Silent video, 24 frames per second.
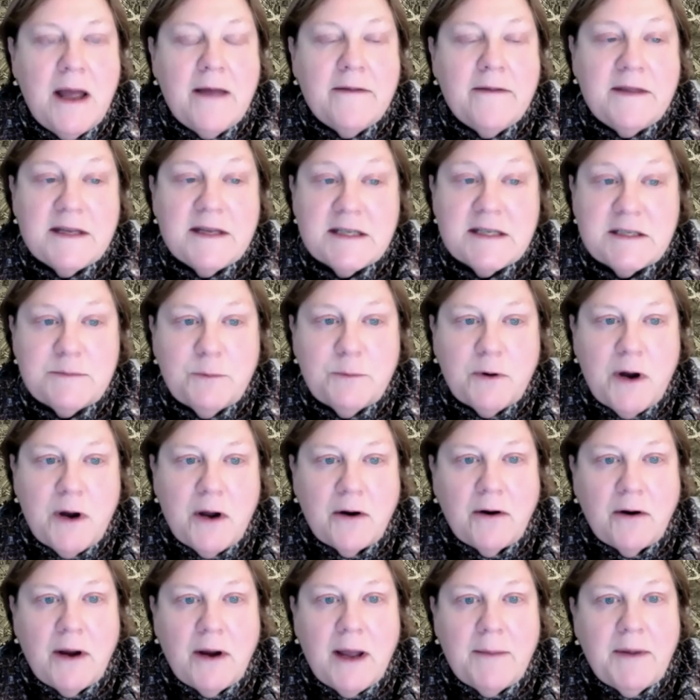This
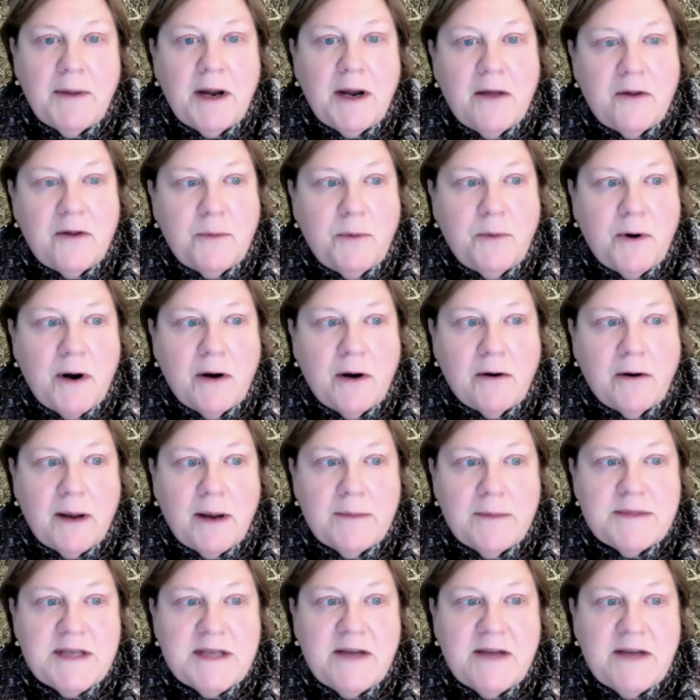program and other
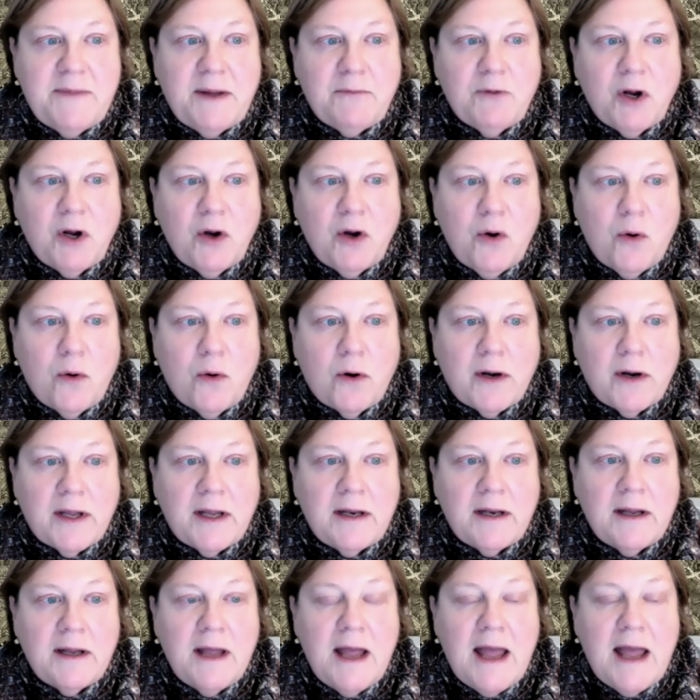programs have been
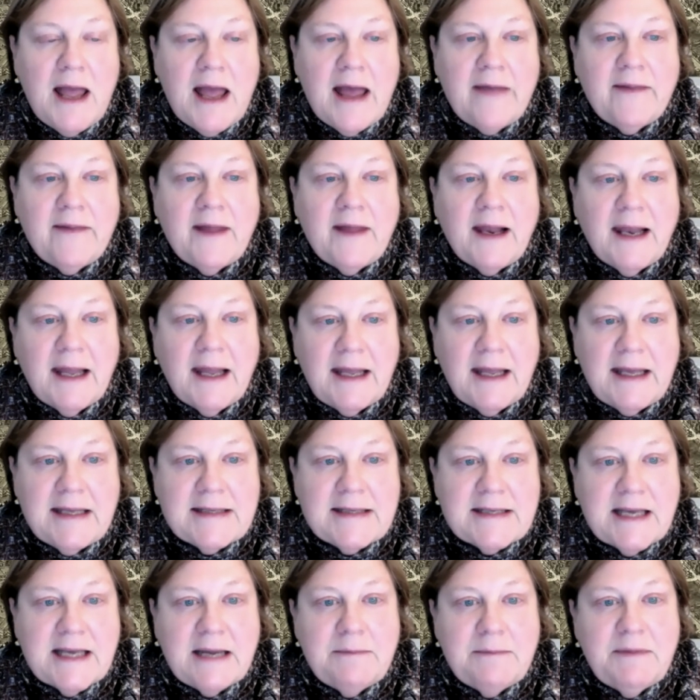recorded, and the
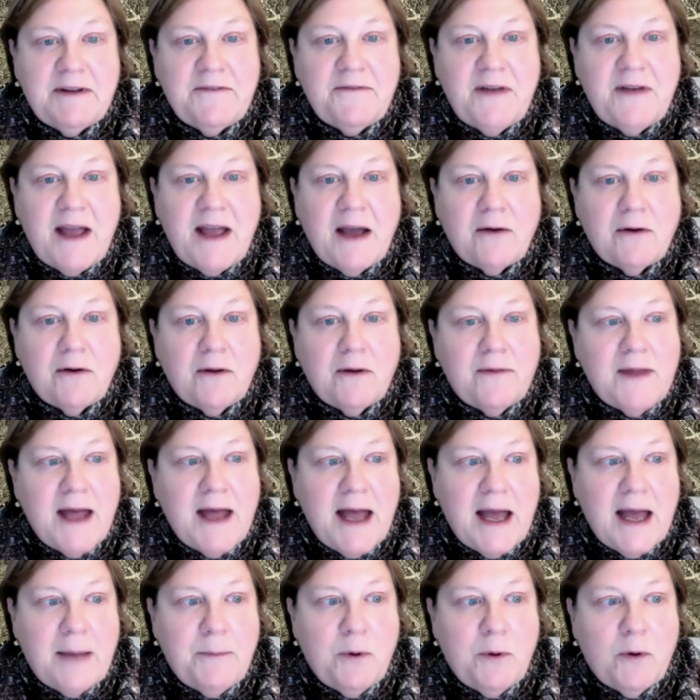links can be found on the
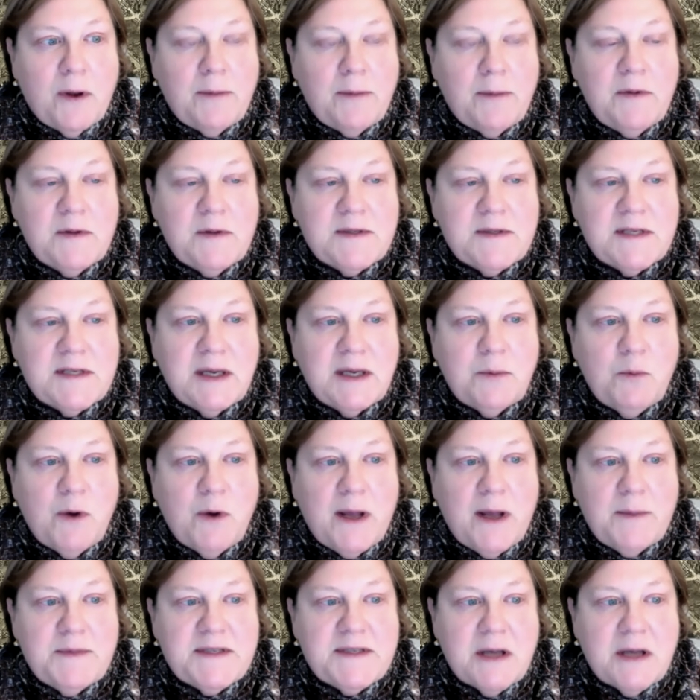High Point Museum
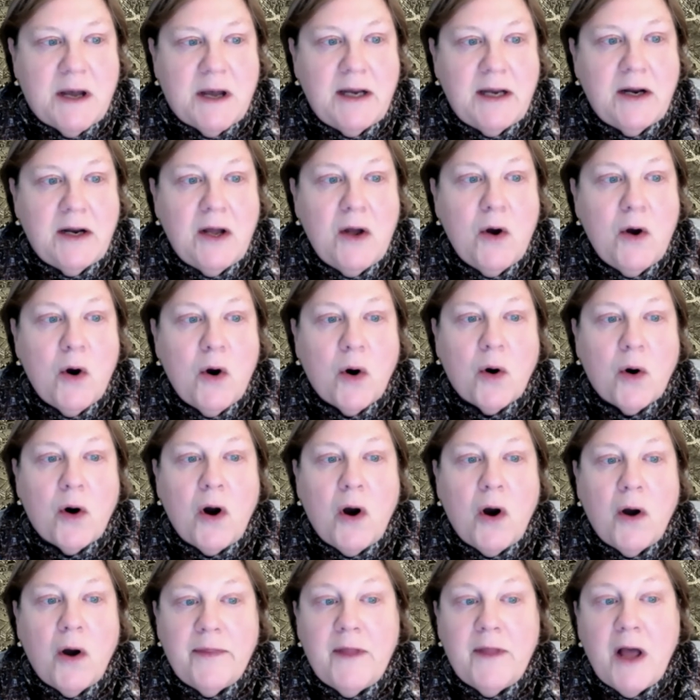website or
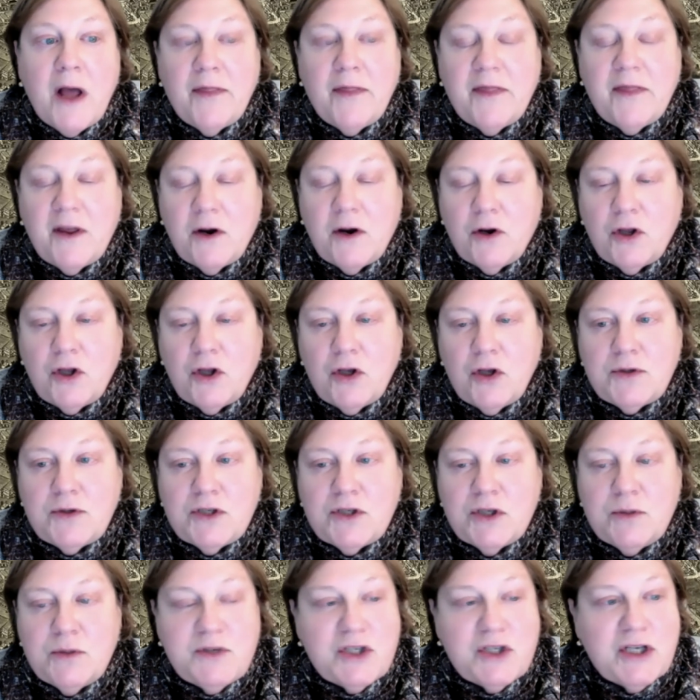on their
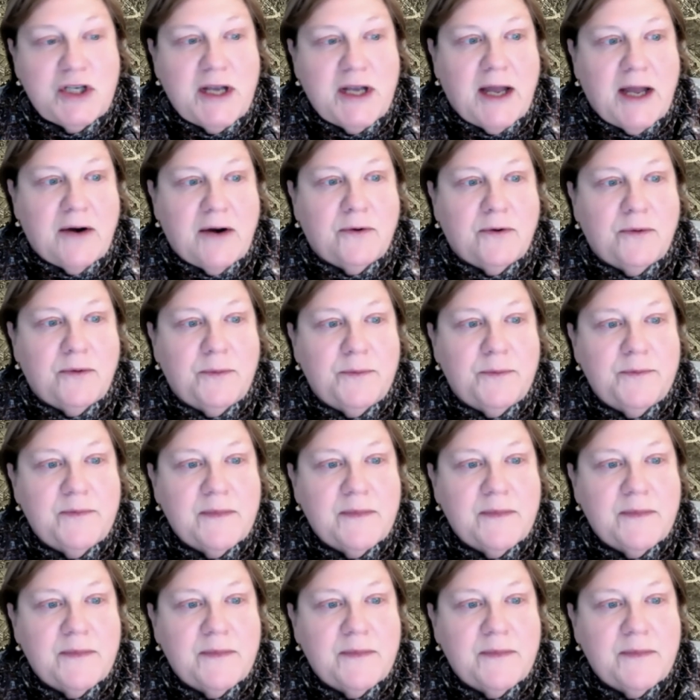YouTube channel.